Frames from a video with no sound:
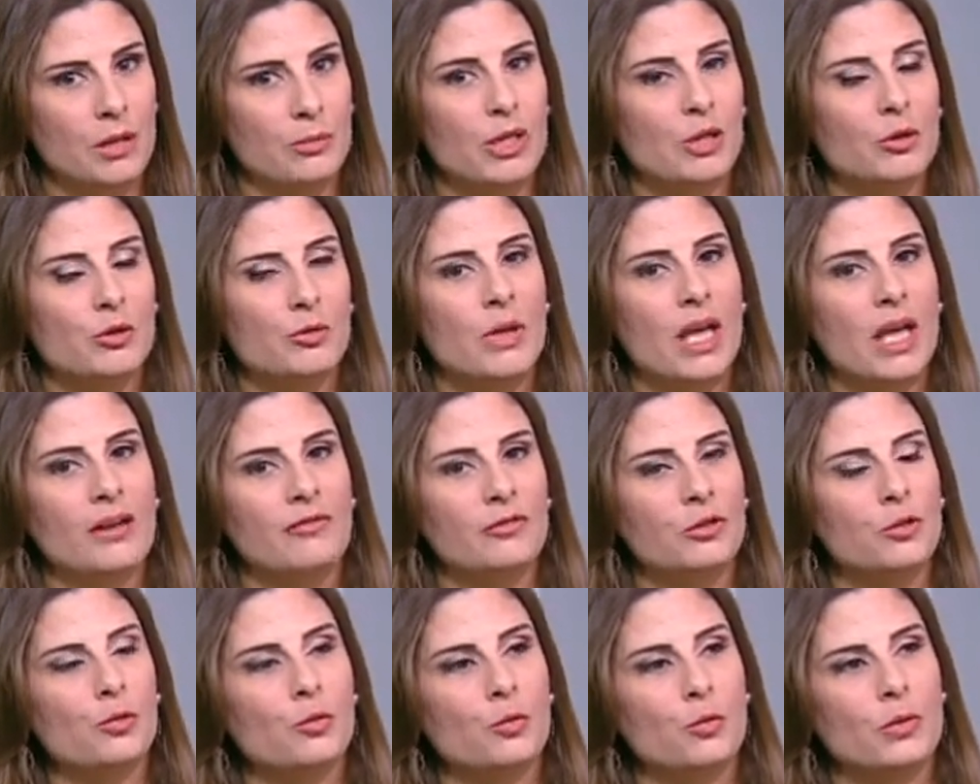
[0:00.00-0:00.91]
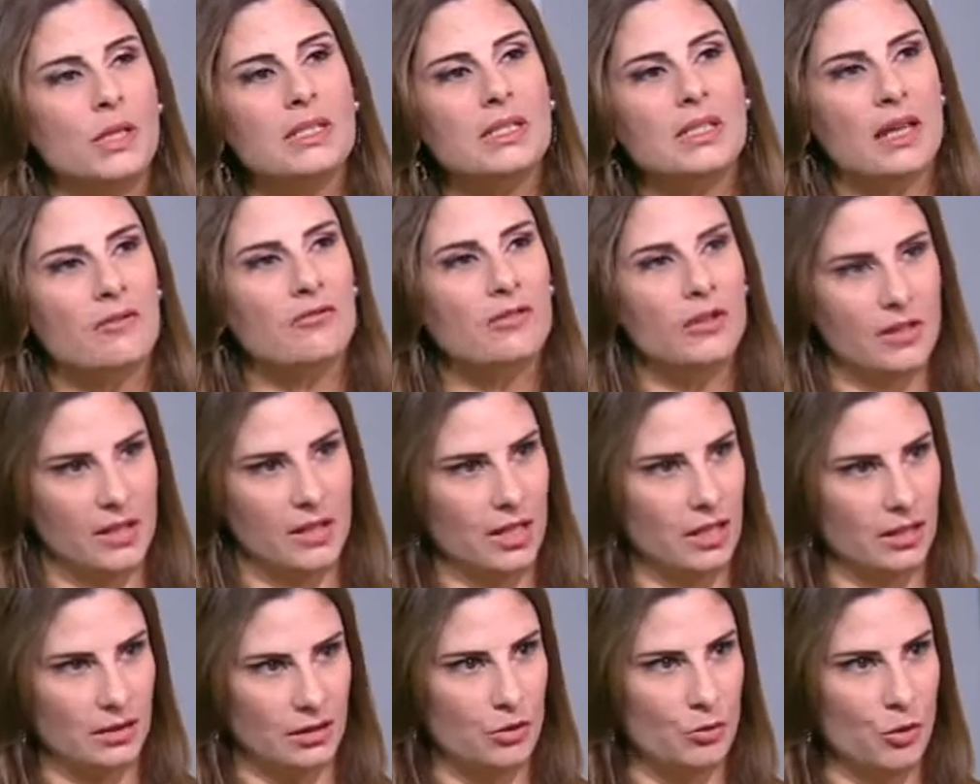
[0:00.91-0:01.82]
because we have to squeeze
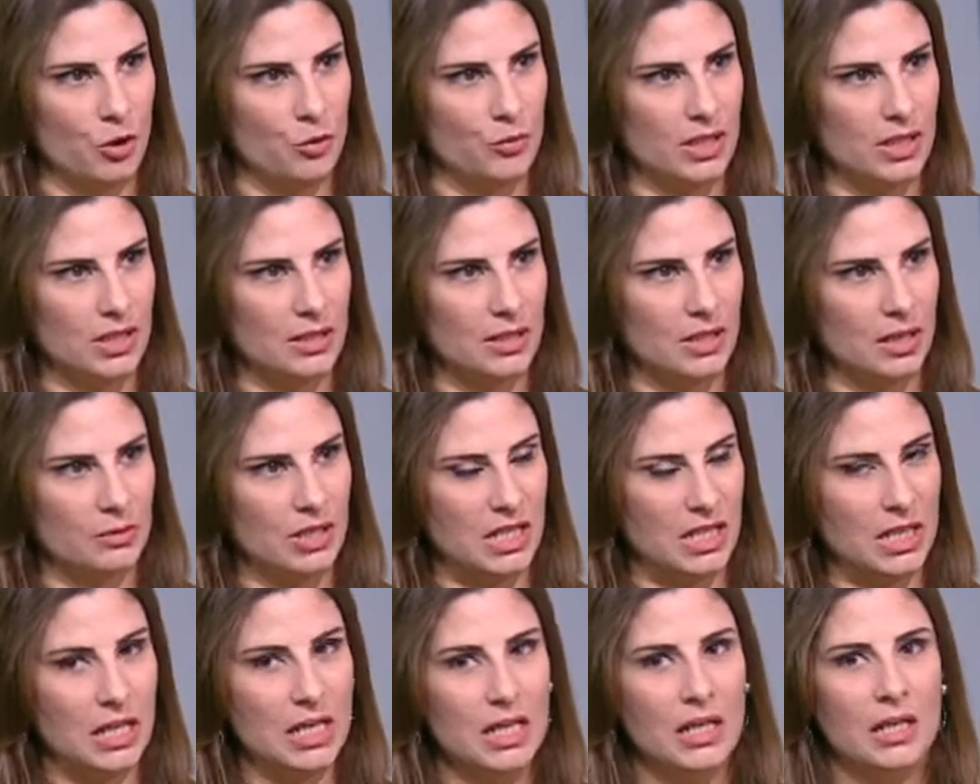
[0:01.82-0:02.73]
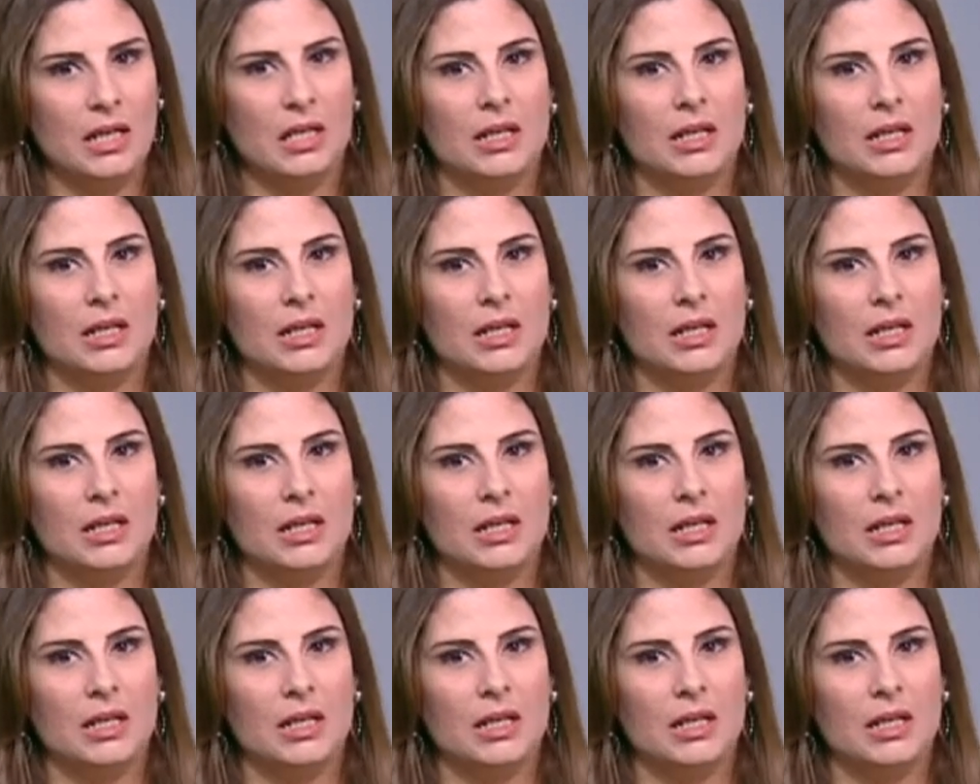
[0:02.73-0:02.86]
everything at the moment. I mean,